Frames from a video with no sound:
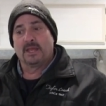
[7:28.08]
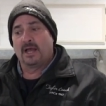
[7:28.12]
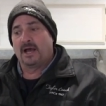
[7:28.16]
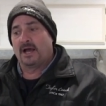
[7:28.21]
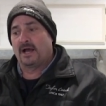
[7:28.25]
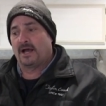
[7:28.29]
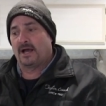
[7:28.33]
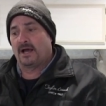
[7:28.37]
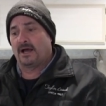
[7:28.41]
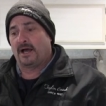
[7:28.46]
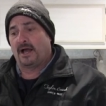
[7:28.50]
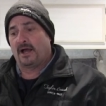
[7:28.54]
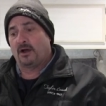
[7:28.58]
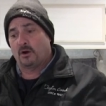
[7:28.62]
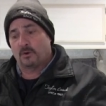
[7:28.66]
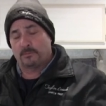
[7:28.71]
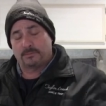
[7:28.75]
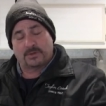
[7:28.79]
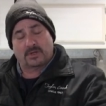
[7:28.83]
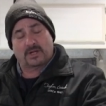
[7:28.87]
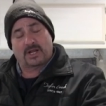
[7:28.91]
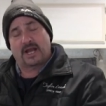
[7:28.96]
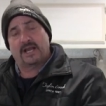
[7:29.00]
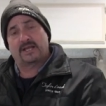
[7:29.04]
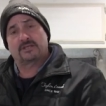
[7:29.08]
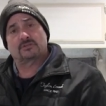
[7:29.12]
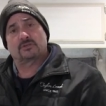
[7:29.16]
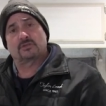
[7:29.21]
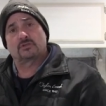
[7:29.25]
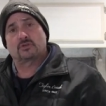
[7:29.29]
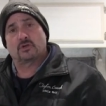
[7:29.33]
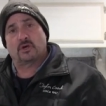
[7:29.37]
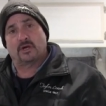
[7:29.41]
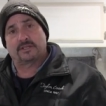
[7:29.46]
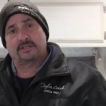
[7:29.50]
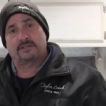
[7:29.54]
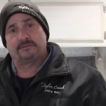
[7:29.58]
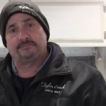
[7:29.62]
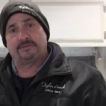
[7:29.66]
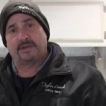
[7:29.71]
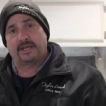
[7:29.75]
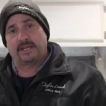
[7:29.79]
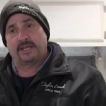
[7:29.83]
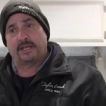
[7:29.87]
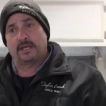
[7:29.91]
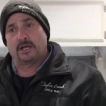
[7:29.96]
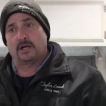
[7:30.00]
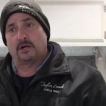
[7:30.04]
Uh, I hope you guys enjoyed the
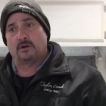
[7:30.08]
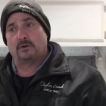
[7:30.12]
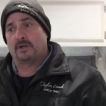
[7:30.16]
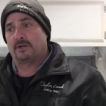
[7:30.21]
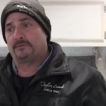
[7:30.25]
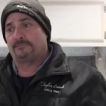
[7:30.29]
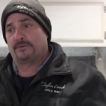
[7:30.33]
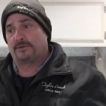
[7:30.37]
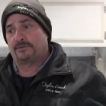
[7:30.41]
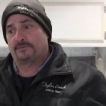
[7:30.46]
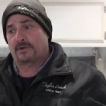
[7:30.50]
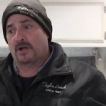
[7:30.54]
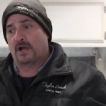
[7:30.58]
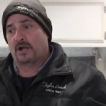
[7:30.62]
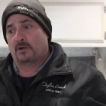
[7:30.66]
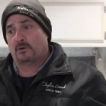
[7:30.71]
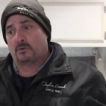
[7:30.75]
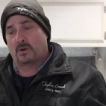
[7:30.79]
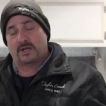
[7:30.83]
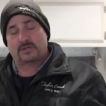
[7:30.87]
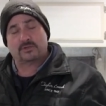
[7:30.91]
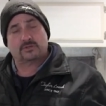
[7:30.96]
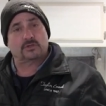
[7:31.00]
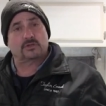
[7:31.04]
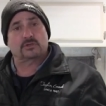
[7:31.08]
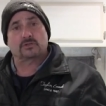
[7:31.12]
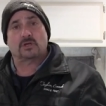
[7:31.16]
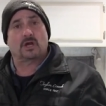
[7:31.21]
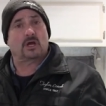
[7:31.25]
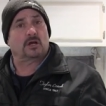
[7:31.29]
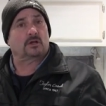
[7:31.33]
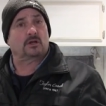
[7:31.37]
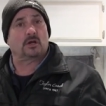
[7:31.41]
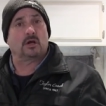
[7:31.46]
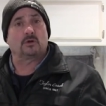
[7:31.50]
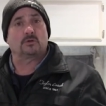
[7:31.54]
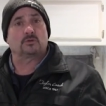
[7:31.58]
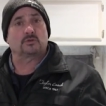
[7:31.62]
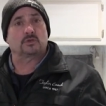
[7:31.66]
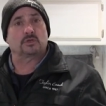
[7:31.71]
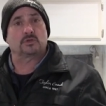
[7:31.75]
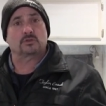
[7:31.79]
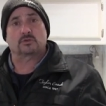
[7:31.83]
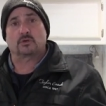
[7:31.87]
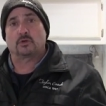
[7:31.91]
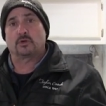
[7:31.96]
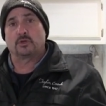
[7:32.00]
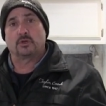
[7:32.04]
video. If you've got questions on
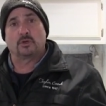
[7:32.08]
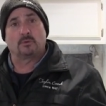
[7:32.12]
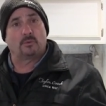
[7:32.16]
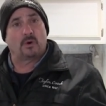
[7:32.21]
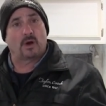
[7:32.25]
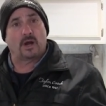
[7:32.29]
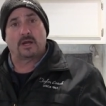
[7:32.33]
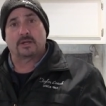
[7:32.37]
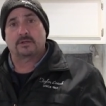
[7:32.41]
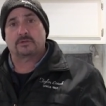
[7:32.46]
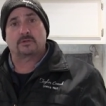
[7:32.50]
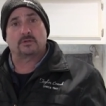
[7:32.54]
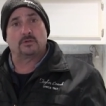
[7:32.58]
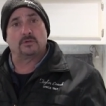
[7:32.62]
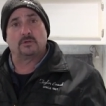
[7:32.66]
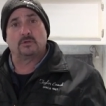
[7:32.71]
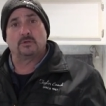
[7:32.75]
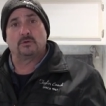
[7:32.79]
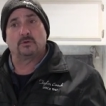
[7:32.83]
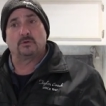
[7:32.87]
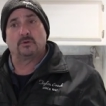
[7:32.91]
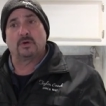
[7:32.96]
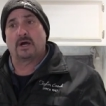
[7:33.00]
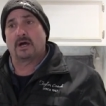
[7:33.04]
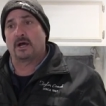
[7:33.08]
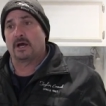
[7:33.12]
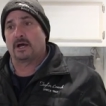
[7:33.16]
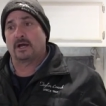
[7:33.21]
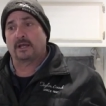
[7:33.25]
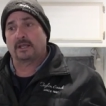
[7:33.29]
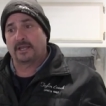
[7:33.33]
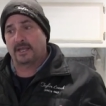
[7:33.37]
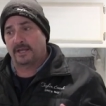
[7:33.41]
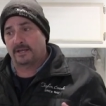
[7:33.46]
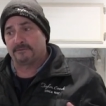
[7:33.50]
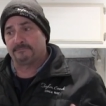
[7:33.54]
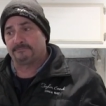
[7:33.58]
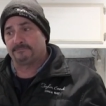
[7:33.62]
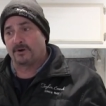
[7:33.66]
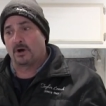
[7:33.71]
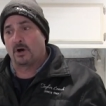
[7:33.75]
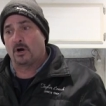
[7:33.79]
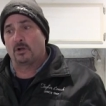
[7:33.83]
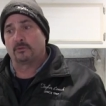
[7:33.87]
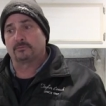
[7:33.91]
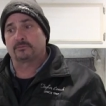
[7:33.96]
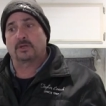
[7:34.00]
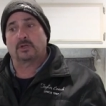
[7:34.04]
coaches or you want to uh, get
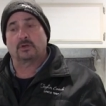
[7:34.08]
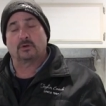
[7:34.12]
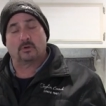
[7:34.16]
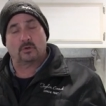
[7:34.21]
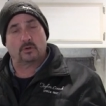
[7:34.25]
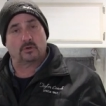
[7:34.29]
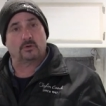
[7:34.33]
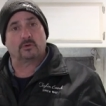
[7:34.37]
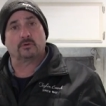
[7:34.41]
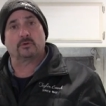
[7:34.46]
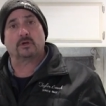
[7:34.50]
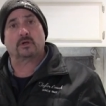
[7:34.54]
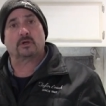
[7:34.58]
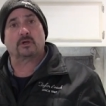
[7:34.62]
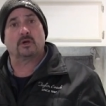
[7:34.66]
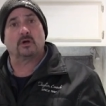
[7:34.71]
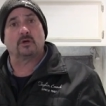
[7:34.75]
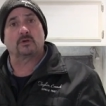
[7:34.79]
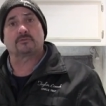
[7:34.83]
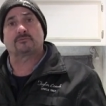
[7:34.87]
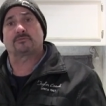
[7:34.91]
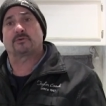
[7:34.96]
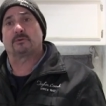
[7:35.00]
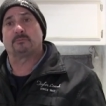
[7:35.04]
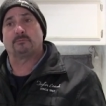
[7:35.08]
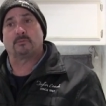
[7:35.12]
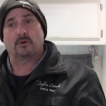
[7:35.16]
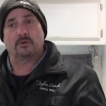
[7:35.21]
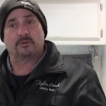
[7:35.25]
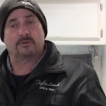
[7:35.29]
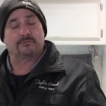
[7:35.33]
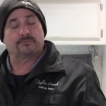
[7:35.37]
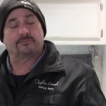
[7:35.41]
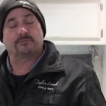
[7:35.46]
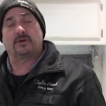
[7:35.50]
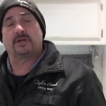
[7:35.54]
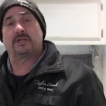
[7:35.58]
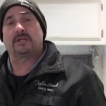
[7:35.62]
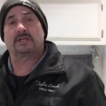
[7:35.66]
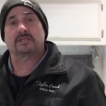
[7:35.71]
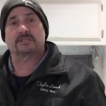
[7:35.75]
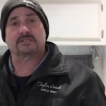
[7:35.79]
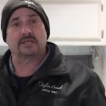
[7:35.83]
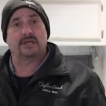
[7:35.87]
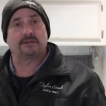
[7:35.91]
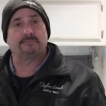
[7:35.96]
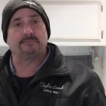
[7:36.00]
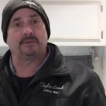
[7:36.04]
involved in ordering a coach, feel more than free to
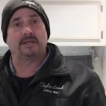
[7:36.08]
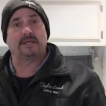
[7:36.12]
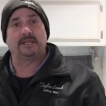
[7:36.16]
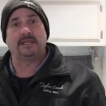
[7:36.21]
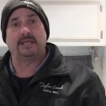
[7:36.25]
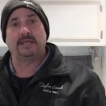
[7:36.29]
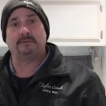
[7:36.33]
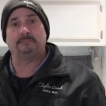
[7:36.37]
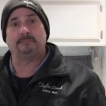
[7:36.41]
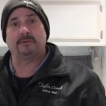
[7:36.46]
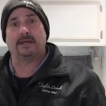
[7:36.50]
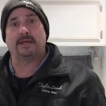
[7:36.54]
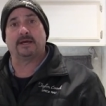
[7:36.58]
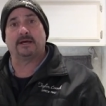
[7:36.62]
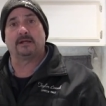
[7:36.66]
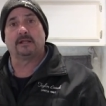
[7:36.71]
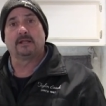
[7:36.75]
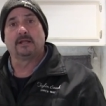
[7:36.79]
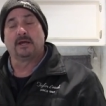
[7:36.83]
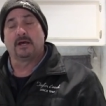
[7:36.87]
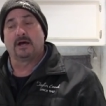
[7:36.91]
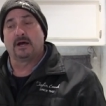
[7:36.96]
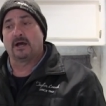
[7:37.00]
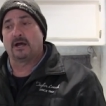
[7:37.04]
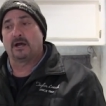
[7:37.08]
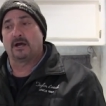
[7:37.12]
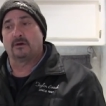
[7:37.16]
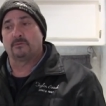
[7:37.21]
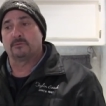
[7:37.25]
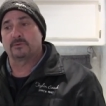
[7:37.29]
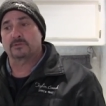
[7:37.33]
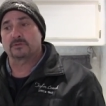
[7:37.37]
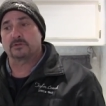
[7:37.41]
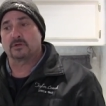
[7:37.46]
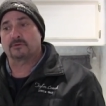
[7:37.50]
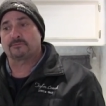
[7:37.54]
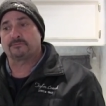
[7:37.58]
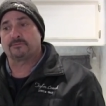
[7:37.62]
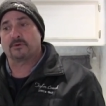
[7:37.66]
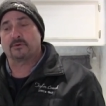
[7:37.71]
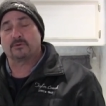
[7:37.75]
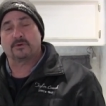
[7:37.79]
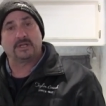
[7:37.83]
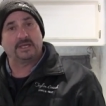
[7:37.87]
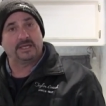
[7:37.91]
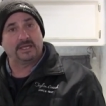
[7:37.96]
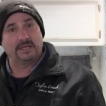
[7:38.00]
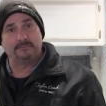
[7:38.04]
send me an email. I always look
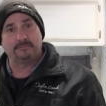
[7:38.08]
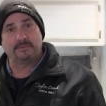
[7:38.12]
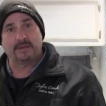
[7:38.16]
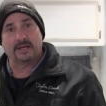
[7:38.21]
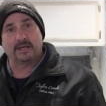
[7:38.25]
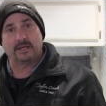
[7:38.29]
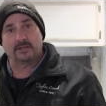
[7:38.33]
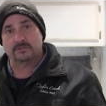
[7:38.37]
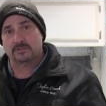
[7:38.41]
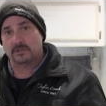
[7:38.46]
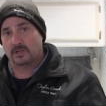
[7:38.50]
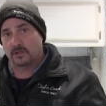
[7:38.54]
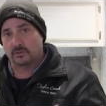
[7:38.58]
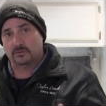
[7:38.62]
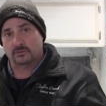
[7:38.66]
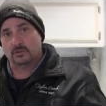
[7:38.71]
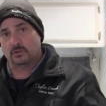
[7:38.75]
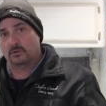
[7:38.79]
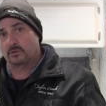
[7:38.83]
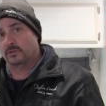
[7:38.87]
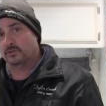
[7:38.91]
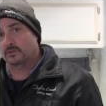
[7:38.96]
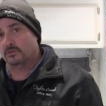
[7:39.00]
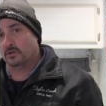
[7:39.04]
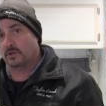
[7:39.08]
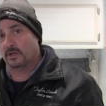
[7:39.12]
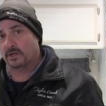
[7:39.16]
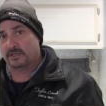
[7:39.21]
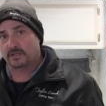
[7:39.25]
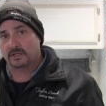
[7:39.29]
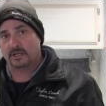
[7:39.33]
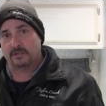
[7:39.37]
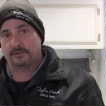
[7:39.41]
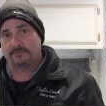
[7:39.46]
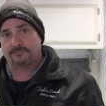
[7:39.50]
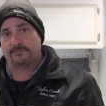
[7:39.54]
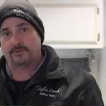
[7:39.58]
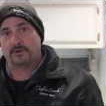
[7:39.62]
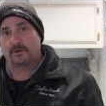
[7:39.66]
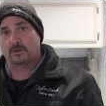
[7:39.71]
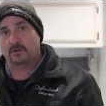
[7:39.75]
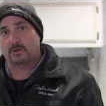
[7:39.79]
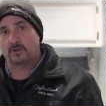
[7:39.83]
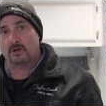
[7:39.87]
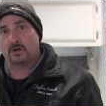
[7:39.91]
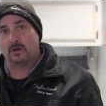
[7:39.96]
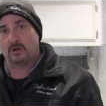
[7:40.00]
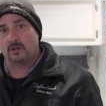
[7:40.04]
forward to emails. I also enjoy a
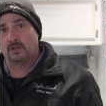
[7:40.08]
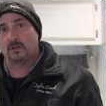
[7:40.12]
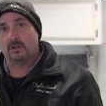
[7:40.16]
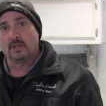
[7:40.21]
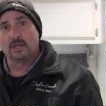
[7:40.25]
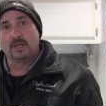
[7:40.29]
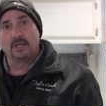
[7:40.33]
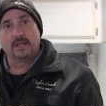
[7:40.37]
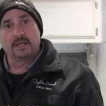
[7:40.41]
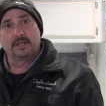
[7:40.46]
telephone call